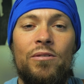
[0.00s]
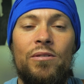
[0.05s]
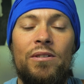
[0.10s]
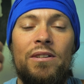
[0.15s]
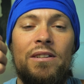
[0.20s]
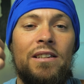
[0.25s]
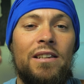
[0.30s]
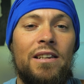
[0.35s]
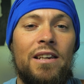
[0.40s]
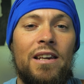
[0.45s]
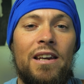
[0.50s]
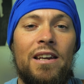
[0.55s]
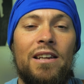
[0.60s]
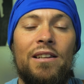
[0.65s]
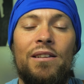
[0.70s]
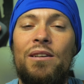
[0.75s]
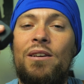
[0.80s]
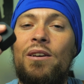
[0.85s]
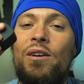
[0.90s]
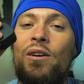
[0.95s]
indicate
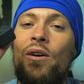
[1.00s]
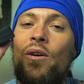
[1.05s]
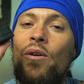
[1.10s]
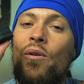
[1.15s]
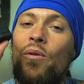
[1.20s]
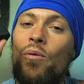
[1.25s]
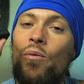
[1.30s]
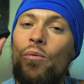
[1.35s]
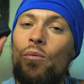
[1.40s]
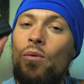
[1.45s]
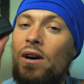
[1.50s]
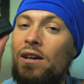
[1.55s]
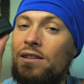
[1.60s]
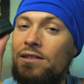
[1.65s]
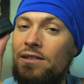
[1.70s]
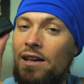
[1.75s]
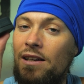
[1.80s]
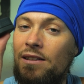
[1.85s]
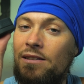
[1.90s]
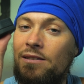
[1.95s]
why is
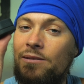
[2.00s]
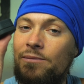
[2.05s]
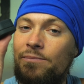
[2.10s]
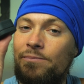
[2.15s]
that.